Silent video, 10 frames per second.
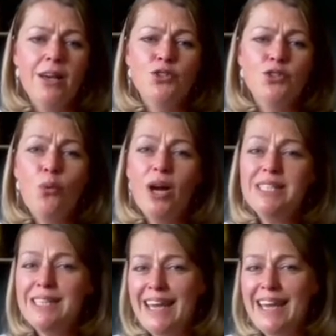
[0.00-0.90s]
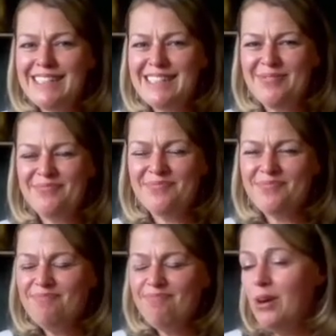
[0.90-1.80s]
So what's next?
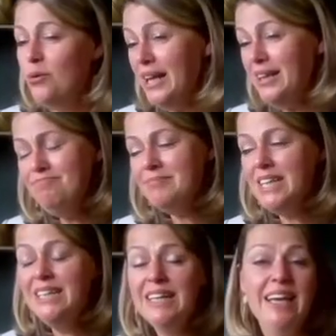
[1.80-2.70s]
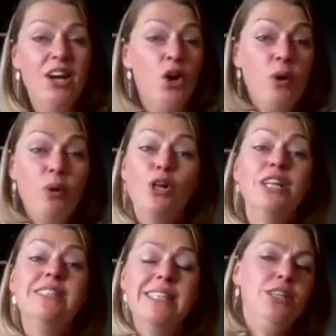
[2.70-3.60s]
Well, we will
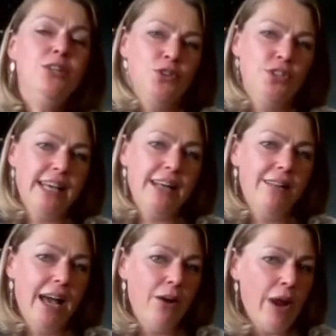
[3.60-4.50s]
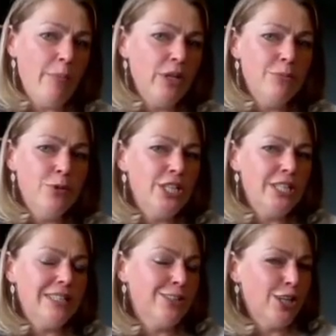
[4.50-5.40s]
continue to sell our rapid emerging
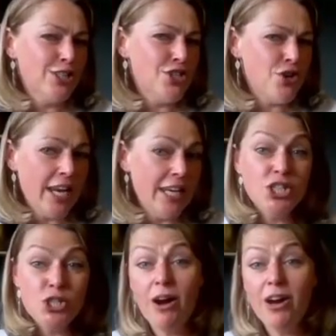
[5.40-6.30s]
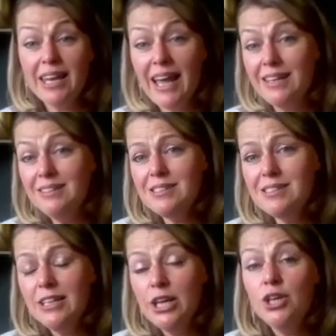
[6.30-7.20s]
technology training to our clients
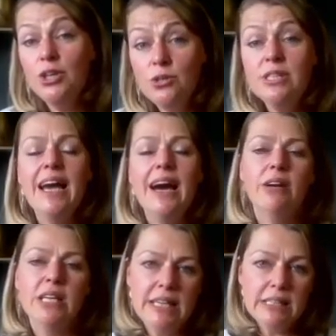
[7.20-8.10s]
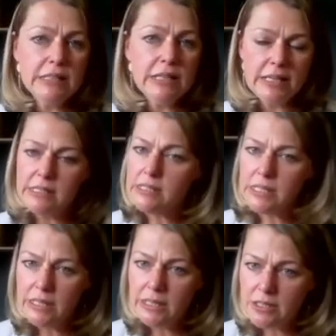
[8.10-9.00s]
using our
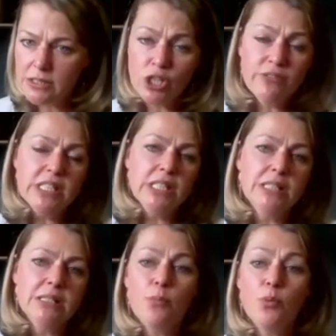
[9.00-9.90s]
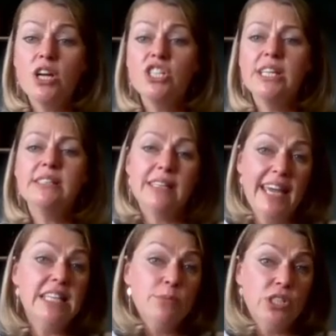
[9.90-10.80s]
existing services, projects, and
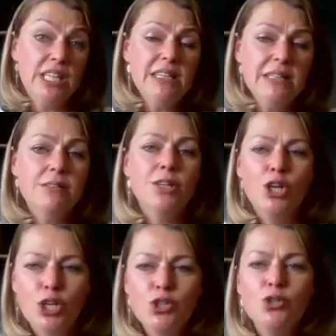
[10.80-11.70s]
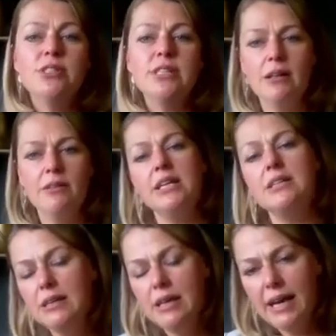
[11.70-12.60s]
expertise to sell
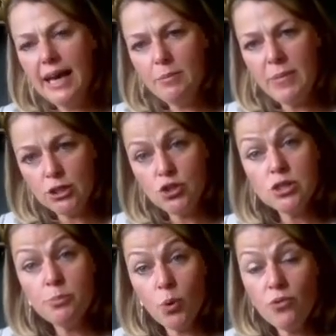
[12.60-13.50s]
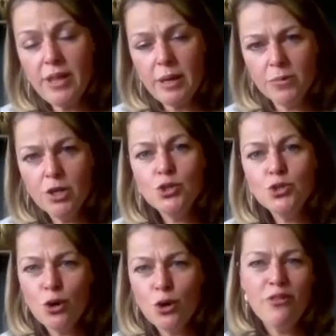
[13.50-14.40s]
that and to support them
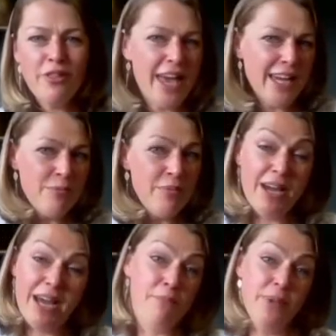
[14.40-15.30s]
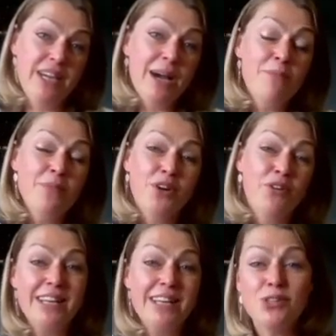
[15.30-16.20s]
so that they can become the
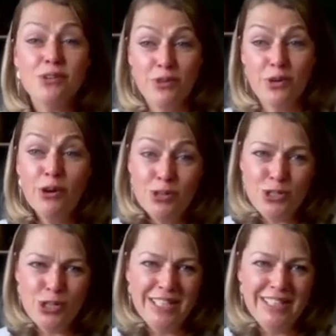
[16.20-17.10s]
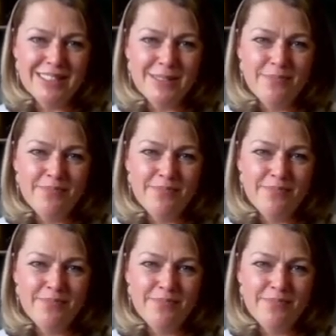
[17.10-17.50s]
creators of their own journeys.